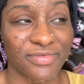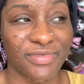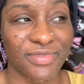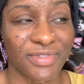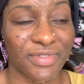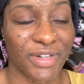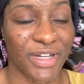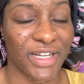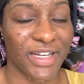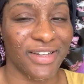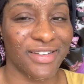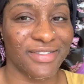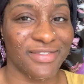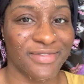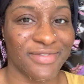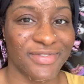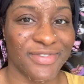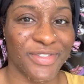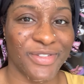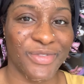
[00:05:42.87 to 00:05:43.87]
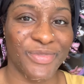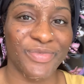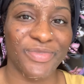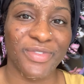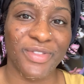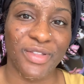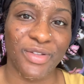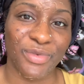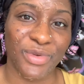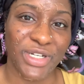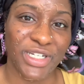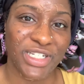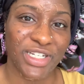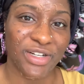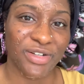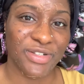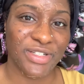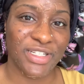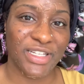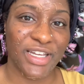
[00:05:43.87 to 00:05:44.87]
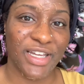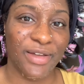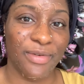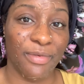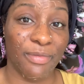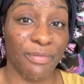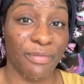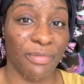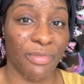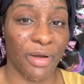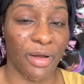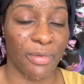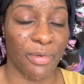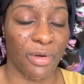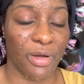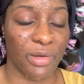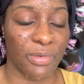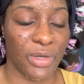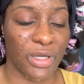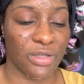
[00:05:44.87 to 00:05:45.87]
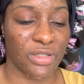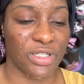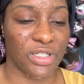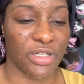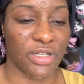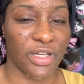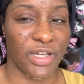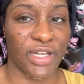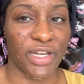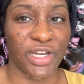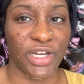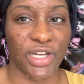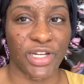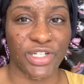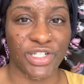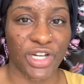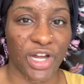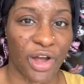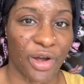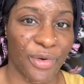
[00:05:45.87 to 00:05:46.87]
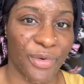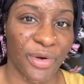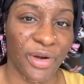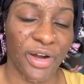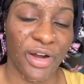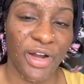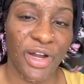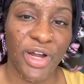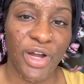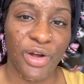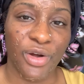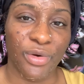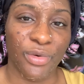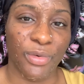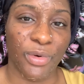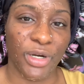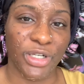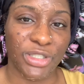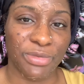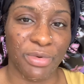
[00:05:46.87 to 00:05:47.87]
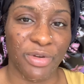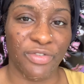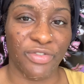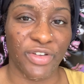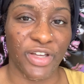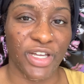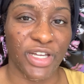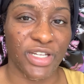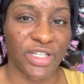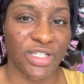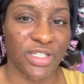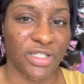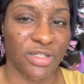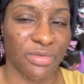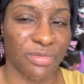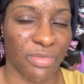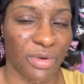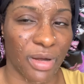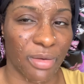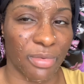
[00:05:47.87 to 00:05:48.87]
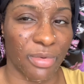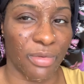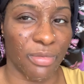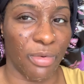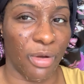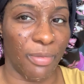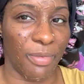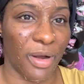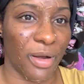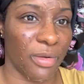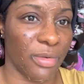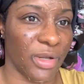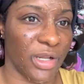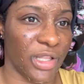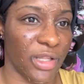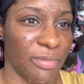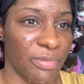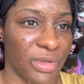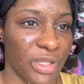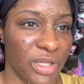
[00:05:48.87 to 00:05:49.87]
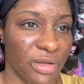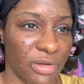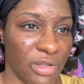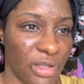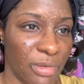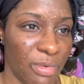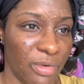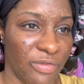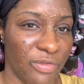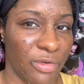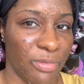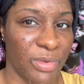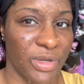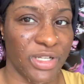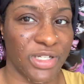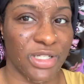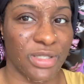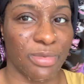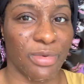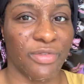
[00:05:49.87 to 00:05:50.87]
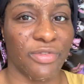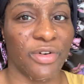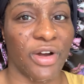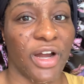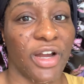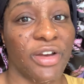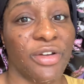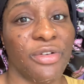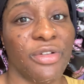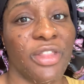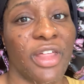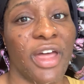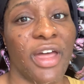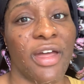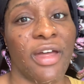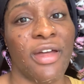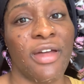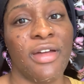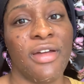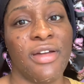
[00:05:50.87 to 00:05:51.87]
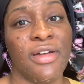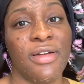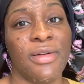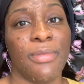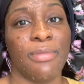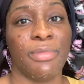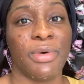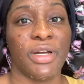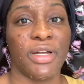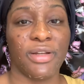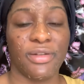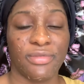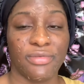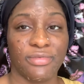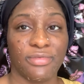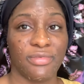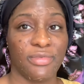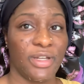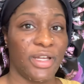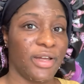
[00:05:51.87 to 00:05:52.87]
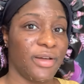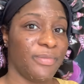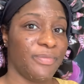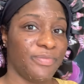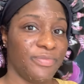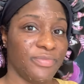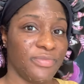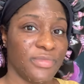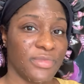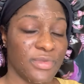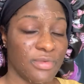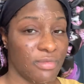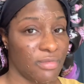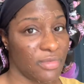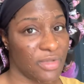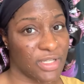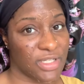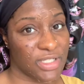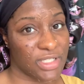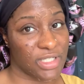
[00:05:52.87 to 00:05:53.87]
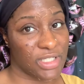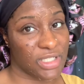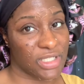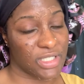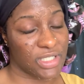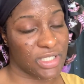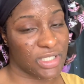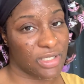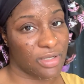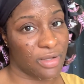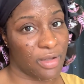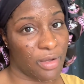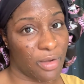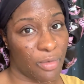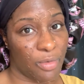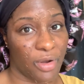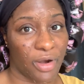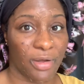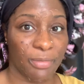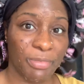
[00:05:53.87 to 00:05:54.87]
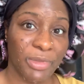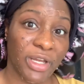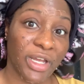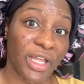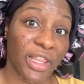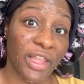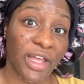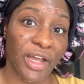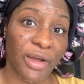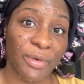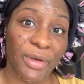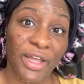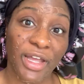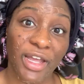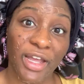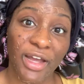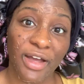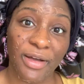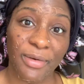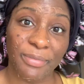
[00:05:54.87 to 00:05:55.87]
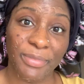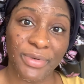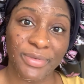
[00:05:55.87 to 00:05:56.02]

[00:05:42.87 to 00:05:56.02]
But we shall see. I'm about to get in the shower and wash my face. I'll probably clip a few pieces before I do that. But yeah, this is what I'm looking like waking up.